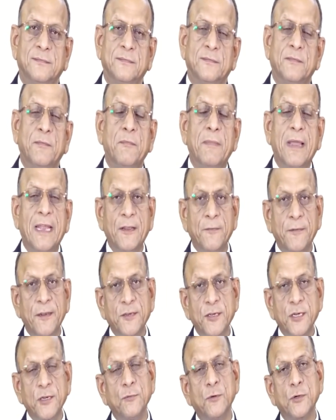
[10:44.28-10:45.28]

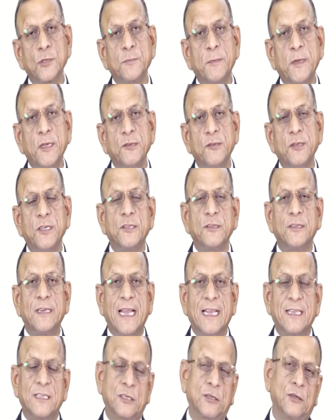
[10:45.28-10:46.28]
Manufacturing was being treated
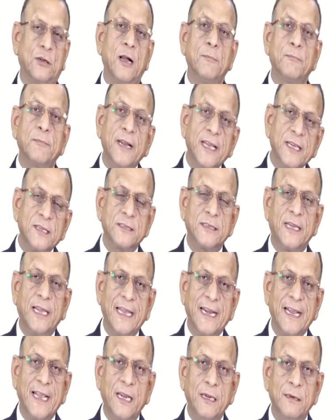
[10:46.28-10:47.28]
as complex
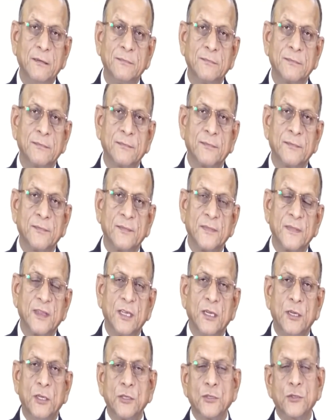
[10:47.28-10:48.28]
area,
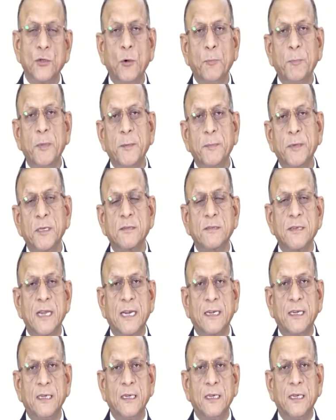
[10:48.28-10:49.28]
so people
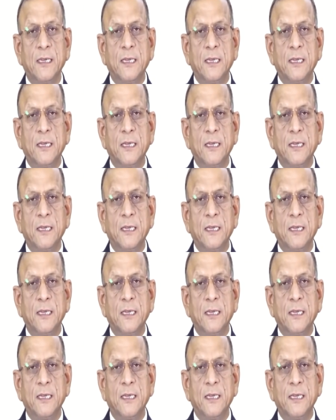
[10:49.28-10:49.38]
started